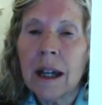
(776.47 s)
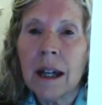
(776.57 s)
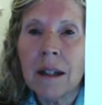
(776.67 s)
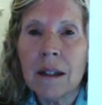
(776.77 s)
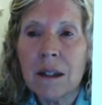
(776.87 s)

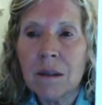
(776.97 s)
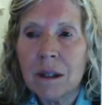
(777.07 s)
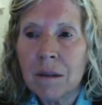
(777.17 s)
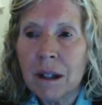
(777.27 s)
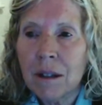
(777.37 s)
And so what
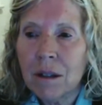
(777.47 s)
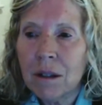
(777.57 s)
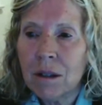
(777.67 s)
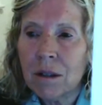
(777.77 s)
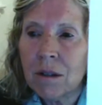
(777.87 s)
I want you to
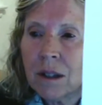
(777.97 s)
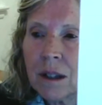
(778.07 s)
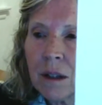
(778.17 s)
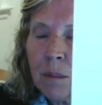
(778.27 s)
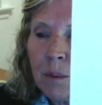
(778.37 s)
do is
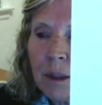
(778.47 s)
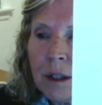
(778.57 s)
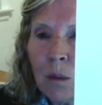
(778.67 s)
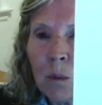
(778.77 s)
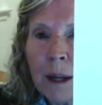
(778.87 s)
to put a
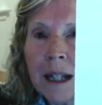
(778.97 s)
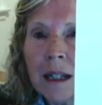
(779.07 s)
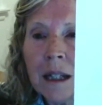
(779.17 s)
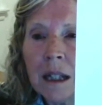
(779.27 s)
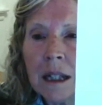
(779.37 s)
red
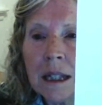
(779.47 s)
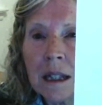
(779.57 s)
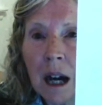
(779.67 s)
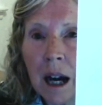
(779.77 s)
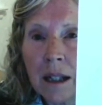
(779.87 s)

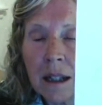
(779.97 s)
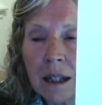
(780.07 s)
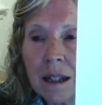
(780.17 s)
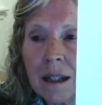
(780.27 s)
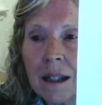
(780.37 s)
dot
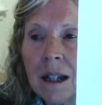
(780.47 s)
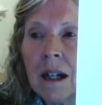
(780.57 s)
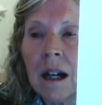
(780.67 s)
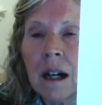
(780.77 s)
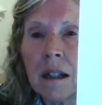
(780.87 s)

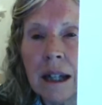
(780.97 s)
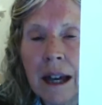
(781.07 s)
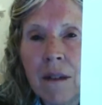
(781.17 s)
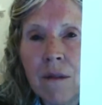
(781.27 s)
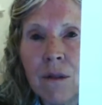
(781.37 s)
on
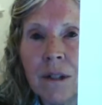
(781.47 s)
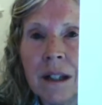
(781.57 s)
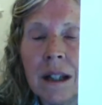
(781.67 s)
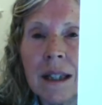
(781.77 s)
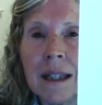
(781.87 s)

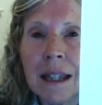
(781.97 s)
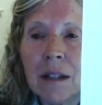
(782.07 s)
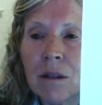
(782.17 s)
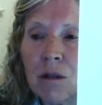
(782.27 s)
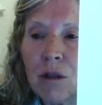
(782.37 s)
every
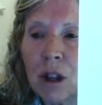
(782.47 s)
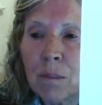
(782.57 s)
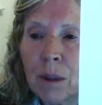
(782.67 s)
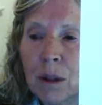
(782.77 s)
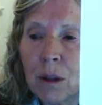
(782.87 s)
single
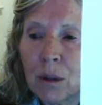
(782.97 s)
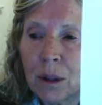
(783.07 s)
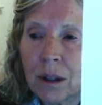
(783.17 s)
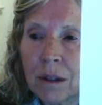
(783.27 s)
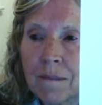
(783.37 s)
sharp
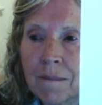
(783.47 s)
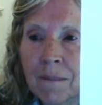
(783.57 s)
corner.